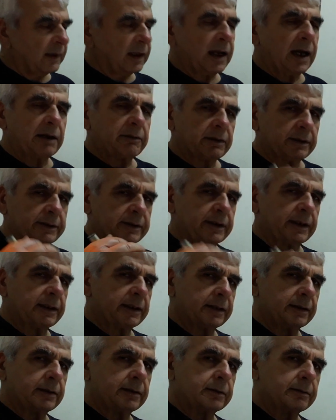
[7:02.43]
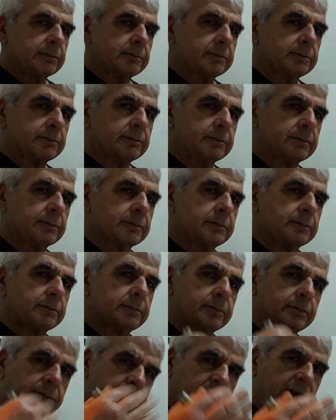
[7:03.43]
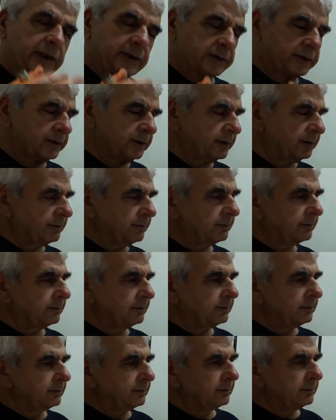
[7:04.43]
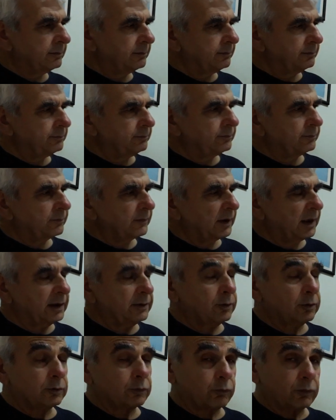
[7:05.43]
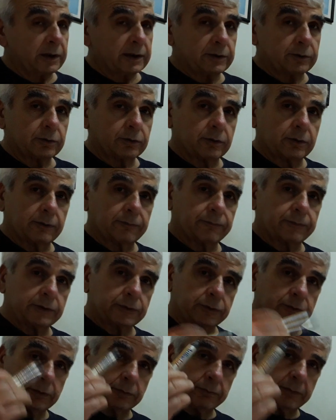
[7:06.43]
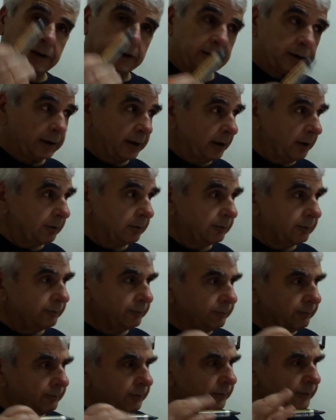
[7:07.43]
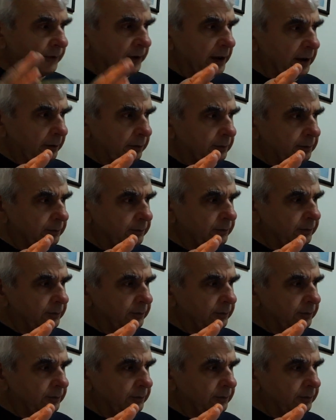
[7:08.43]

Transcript: I will tell next. I don't want to confuse your mind now. Now,